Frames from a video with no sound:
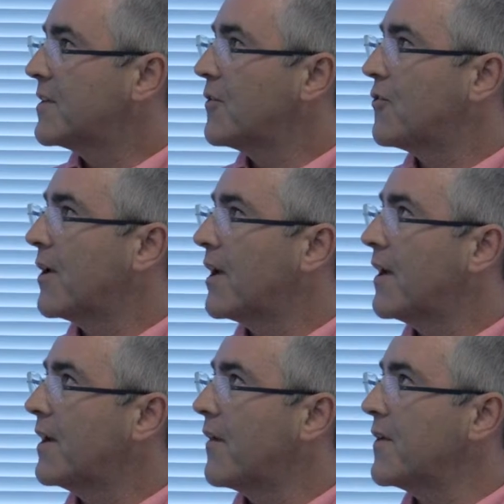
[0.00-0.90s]
etc.
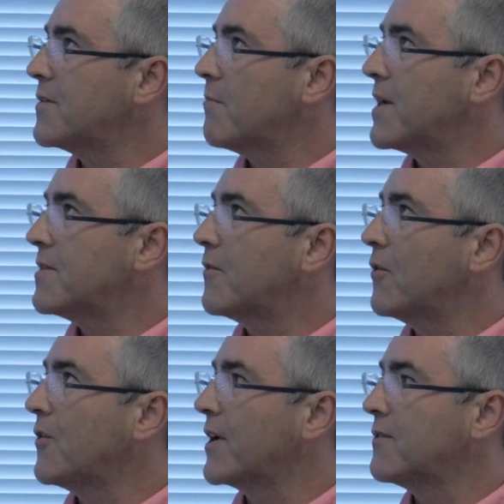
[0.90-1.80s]
These are massive
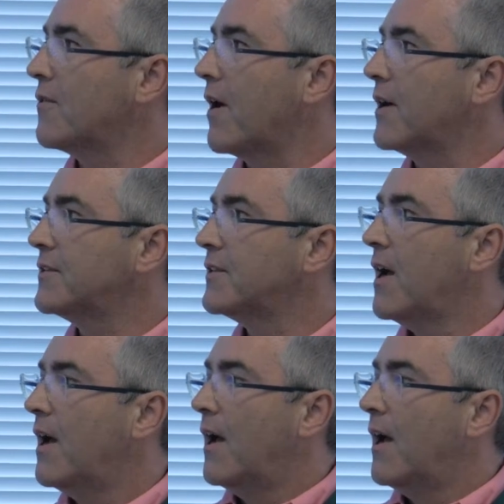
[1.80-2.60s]
contracts for us.